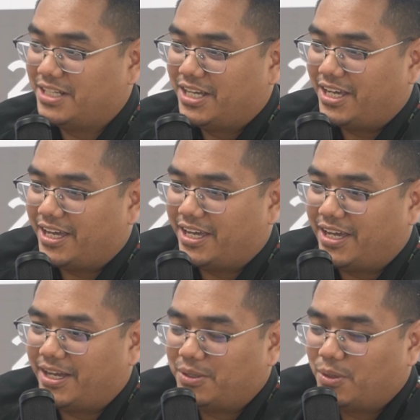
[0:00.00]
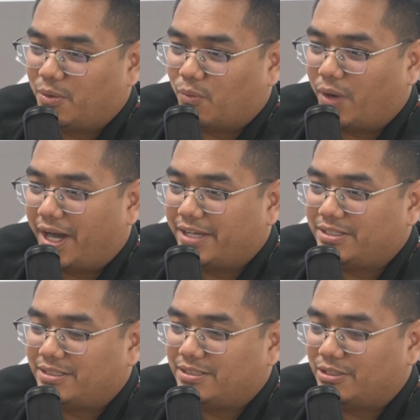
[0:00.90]
and why
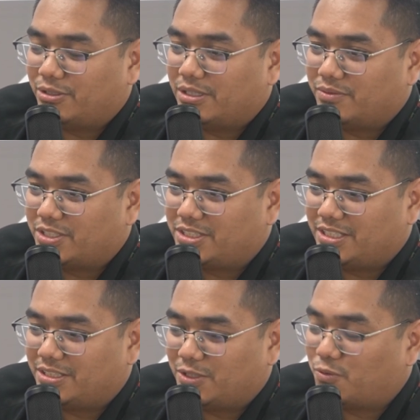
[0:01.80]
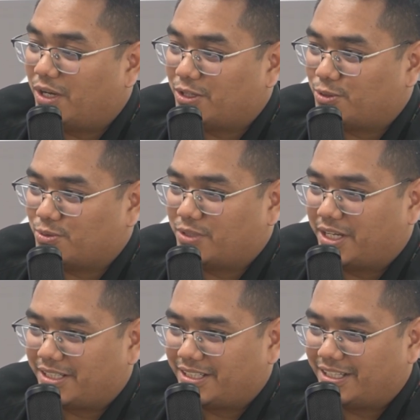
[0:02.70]
the university didn't want to
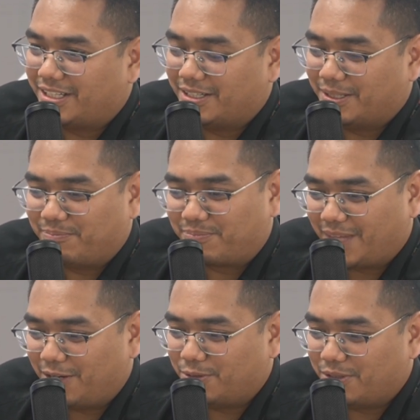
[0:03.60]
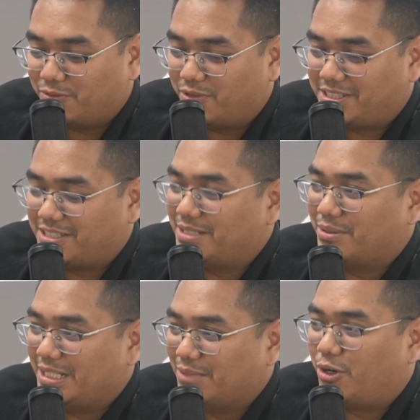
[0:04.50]
like I don't know, invest in
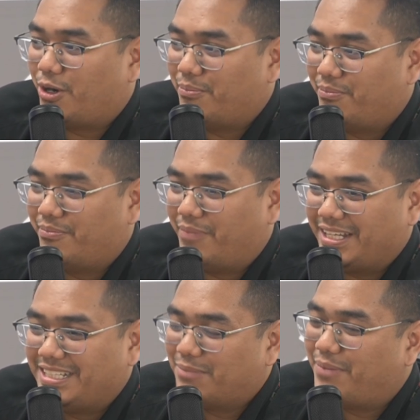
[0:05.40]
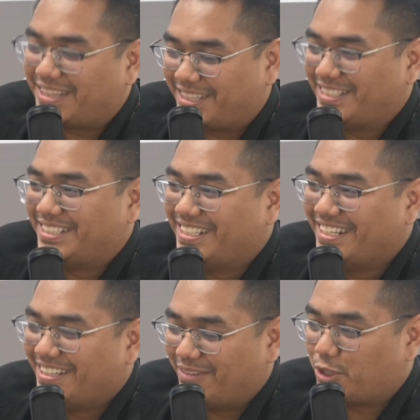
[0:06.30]
a better
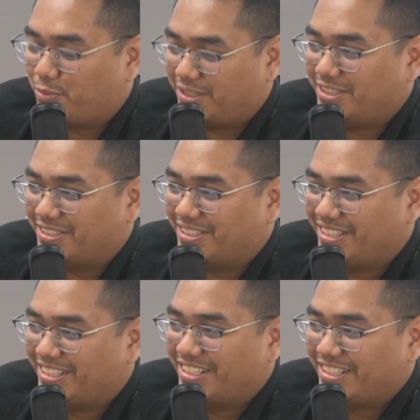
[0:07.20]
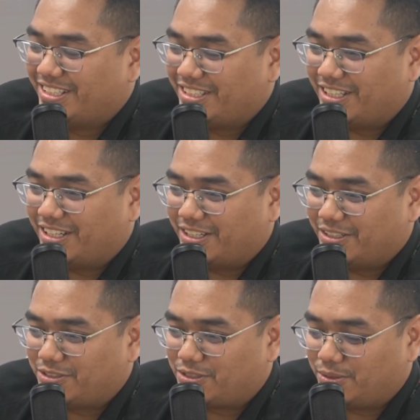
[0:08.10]
microplate reader. Yeah.
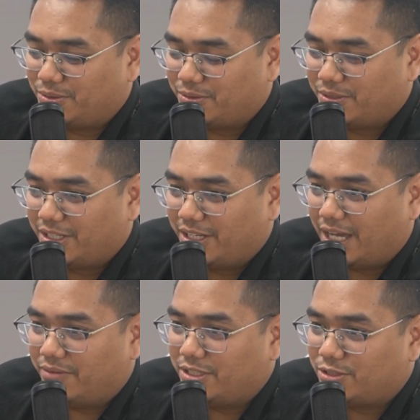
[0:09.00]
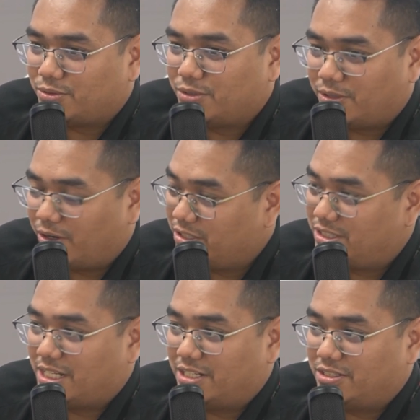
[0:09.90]
So having to know all these
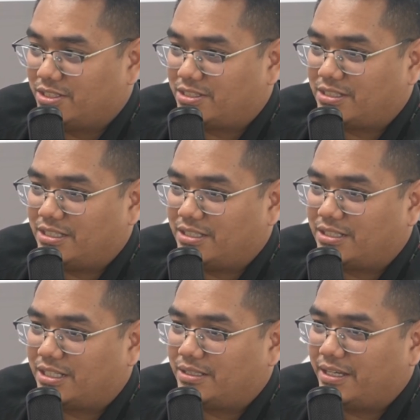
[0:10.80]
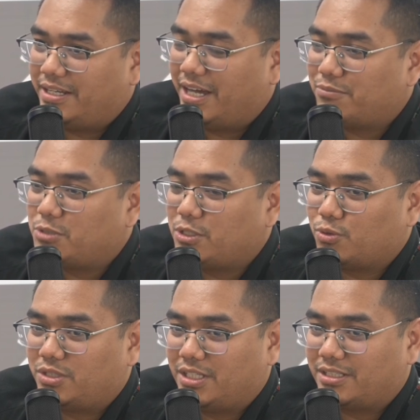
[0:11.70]
challenges, it helps me to
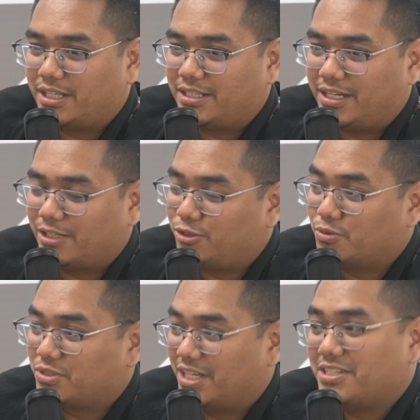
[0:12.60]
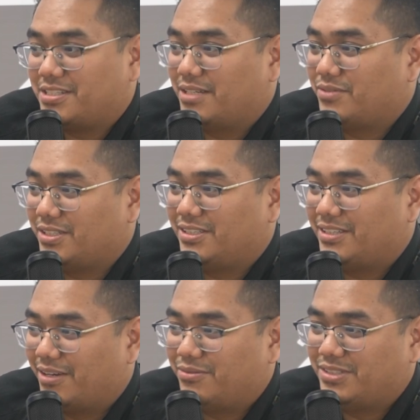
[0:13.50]
think that there are two sides in
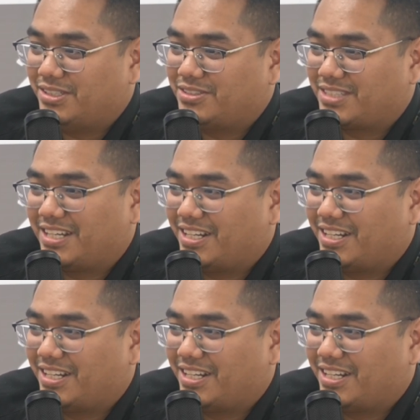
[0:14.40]
every side lah.